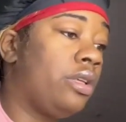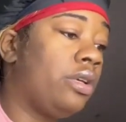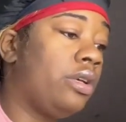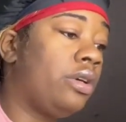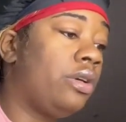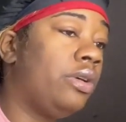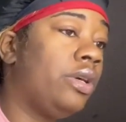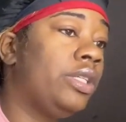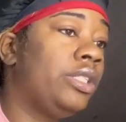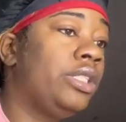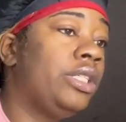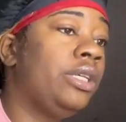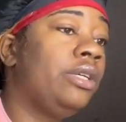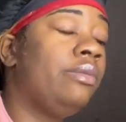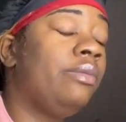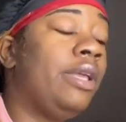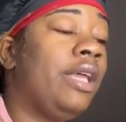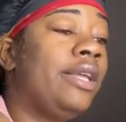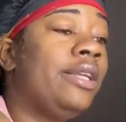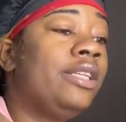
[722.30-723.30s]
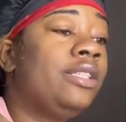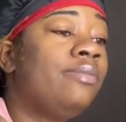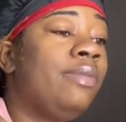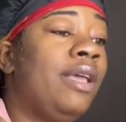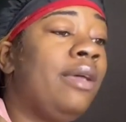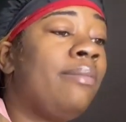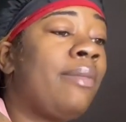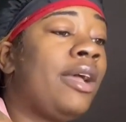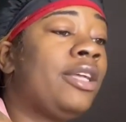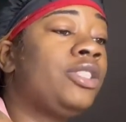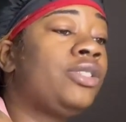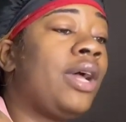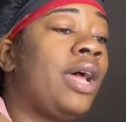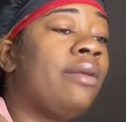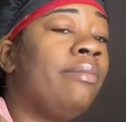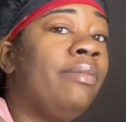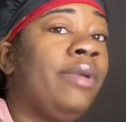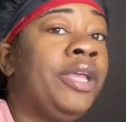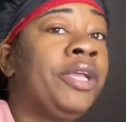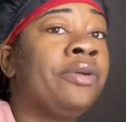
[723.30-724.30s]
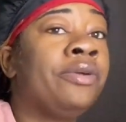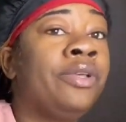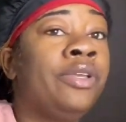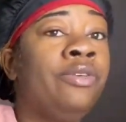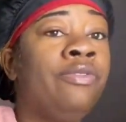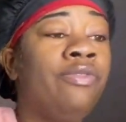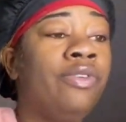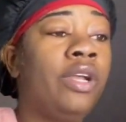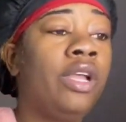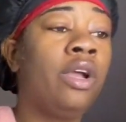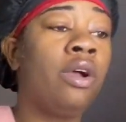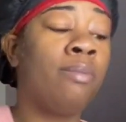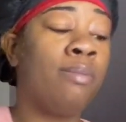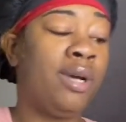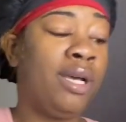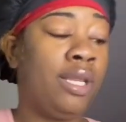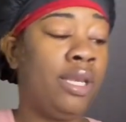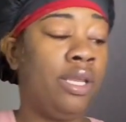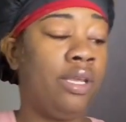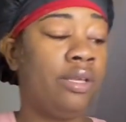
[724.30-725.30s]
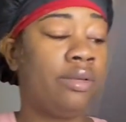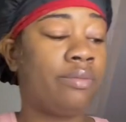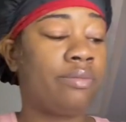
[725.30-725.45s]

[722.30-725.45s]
Courtship. Yeah, this man might try to marry you for your money.